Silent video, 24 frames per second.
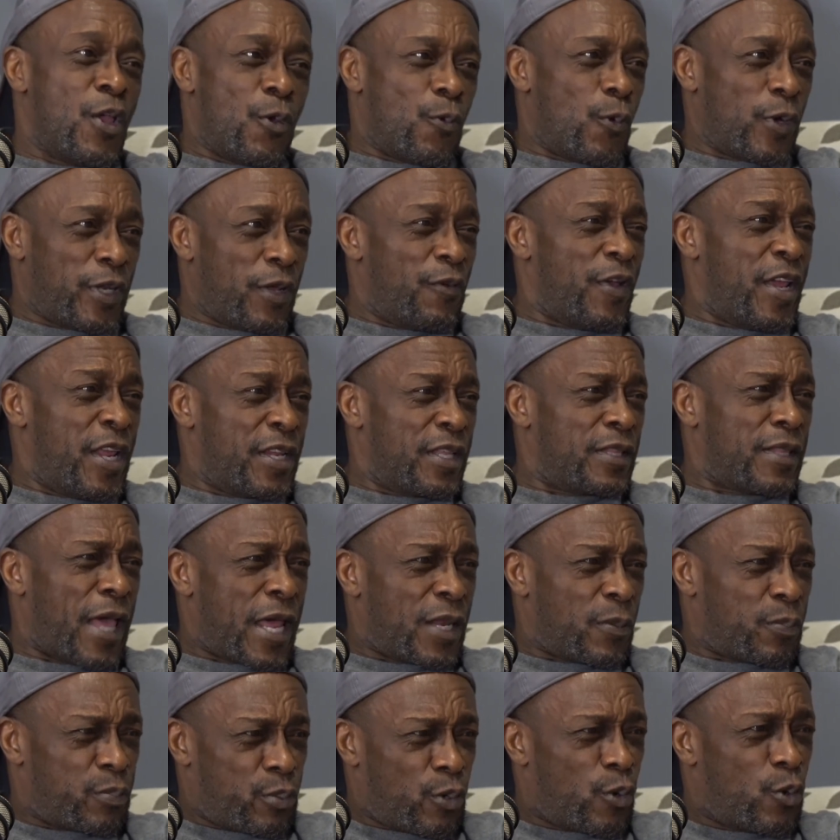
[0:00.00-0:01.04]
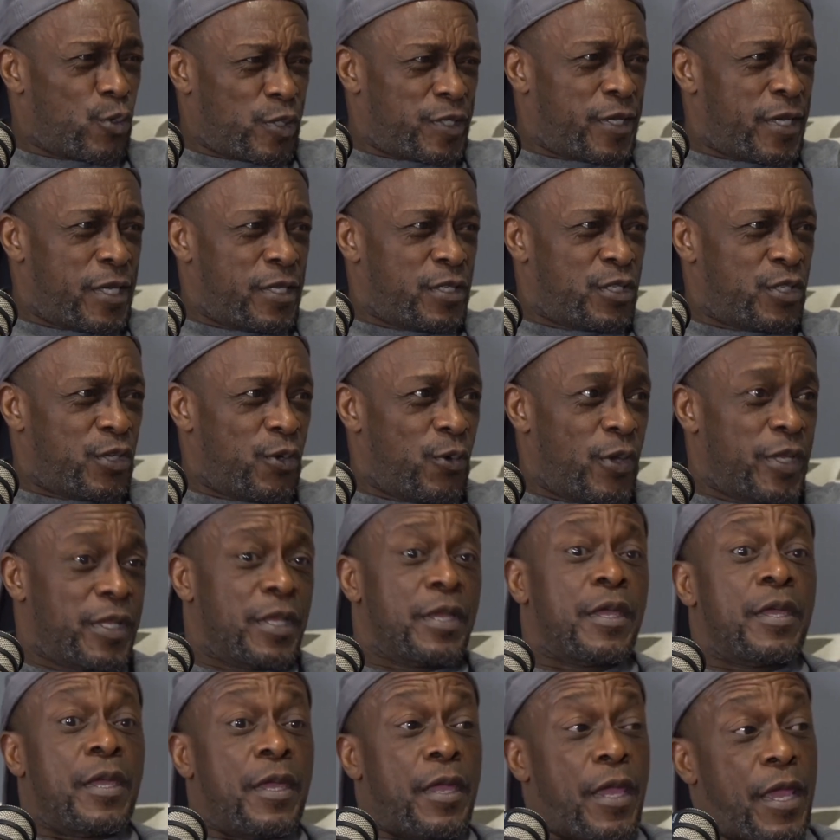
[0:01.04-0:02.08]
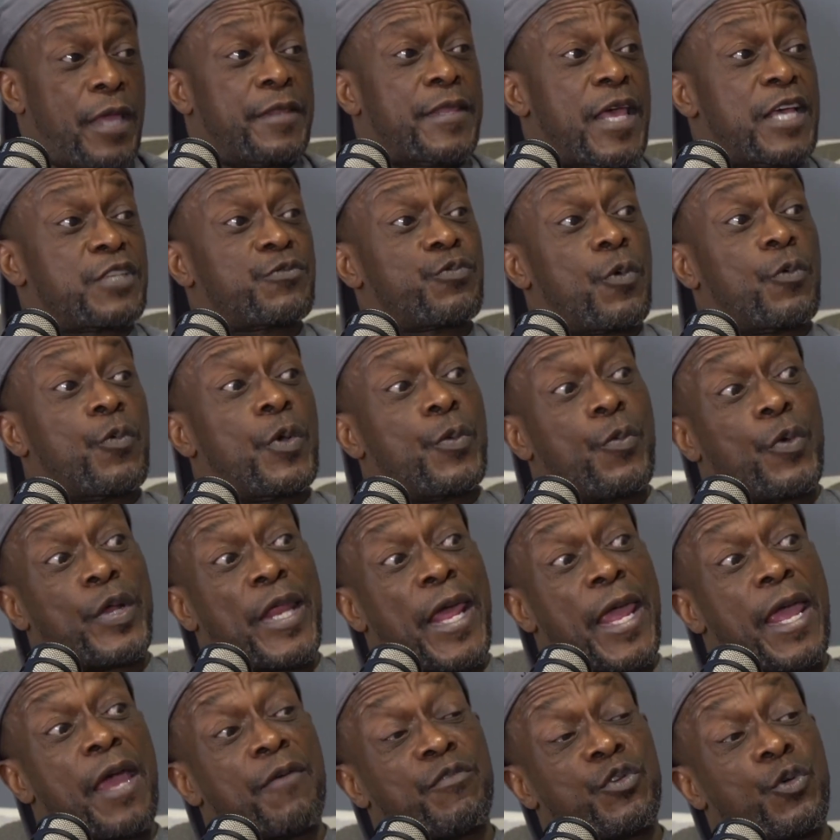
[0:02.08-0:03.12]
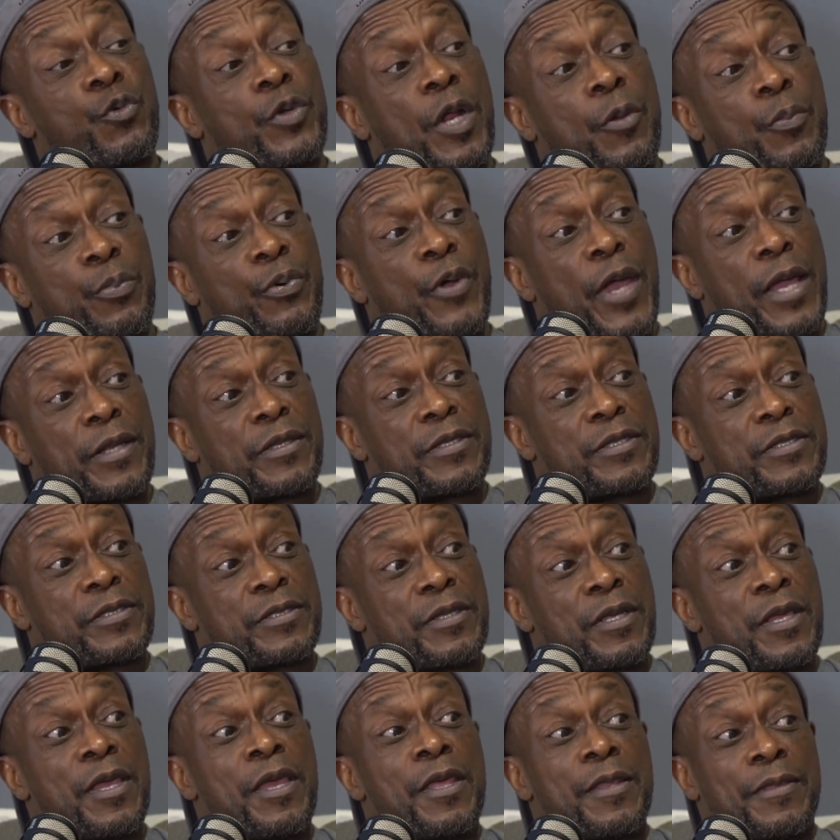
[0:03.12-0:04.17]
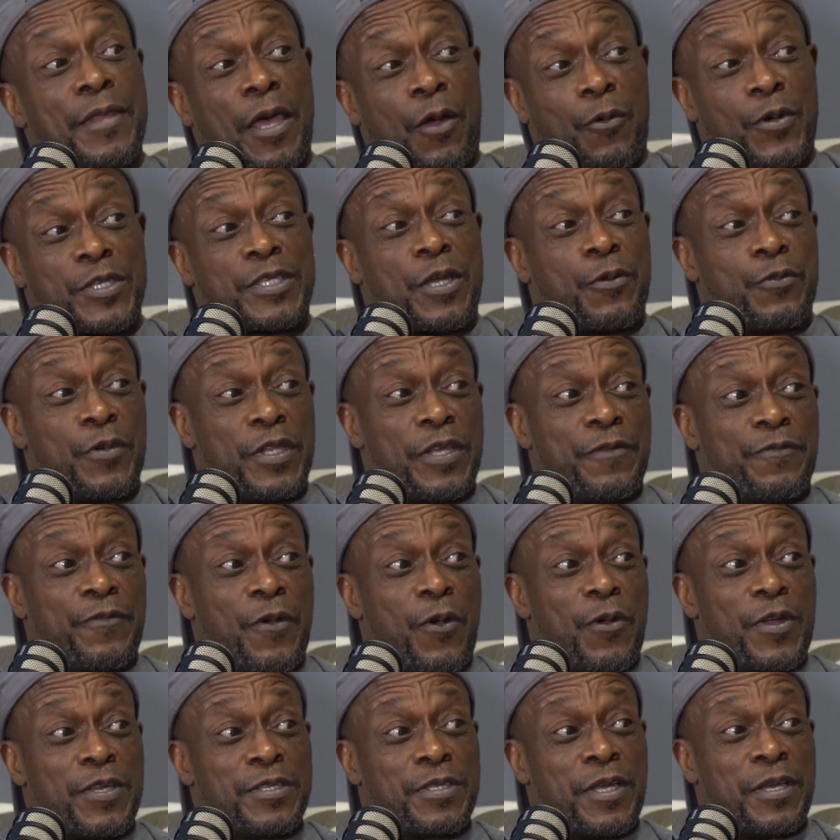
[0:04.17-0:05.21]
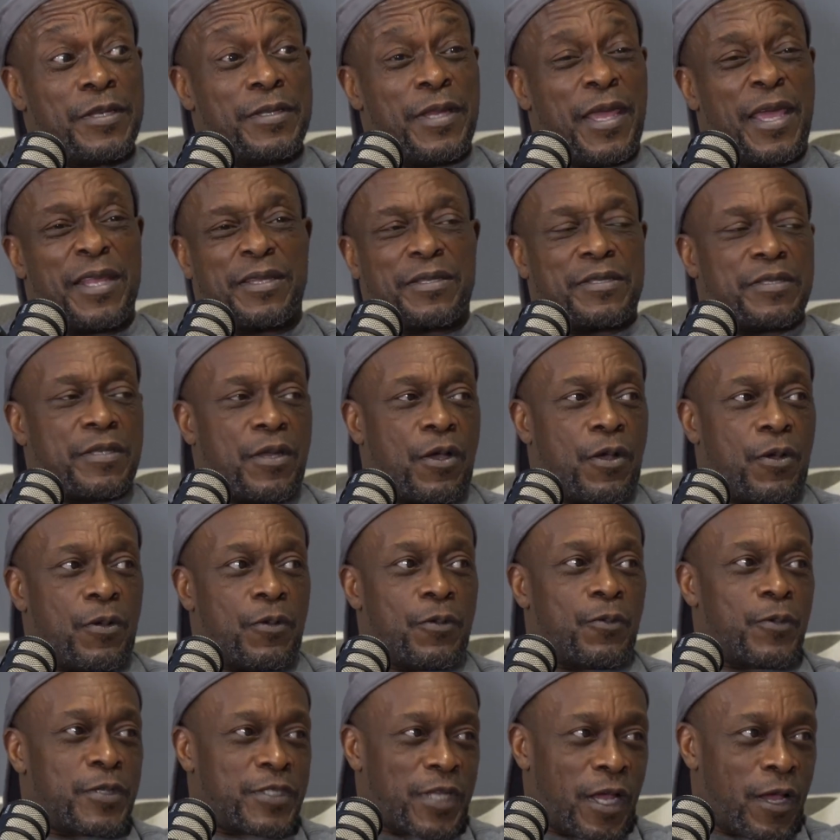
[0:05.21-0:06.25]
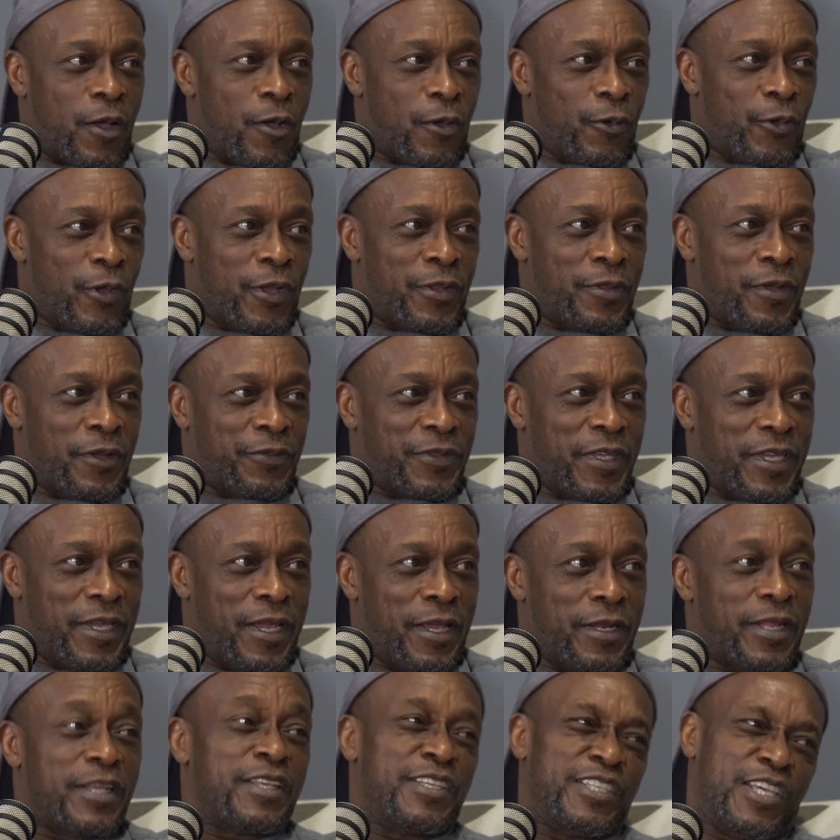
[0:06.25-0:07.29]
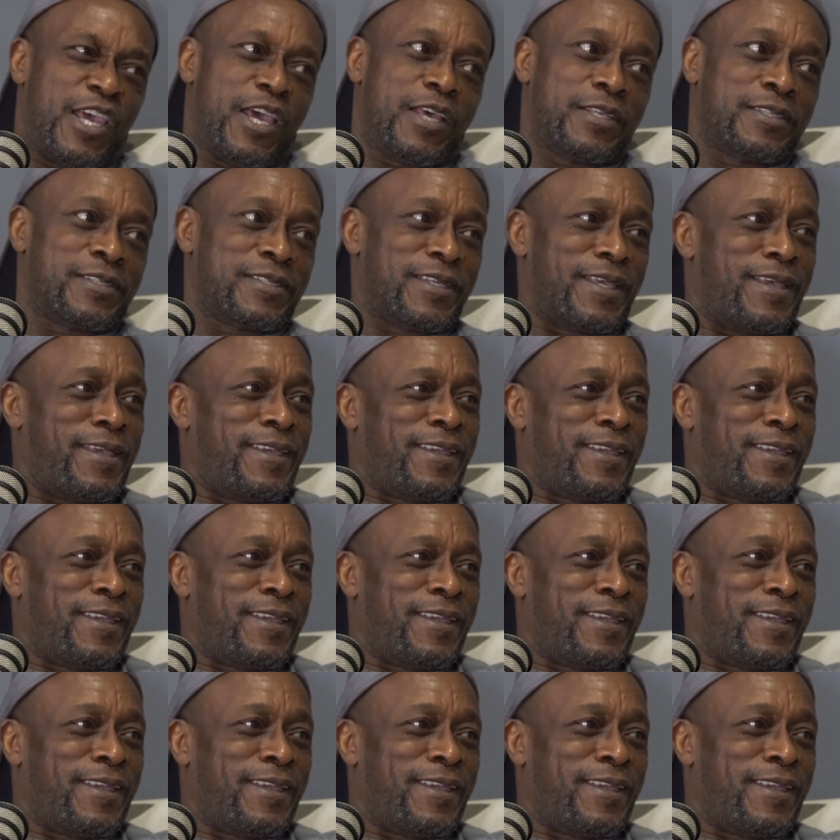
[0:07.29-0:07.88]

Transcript: whatever had a lot of protein to it. And that's what we would have during our practice. Now, was I really focused on that? No. Was I hungry enough to eat it? Yes.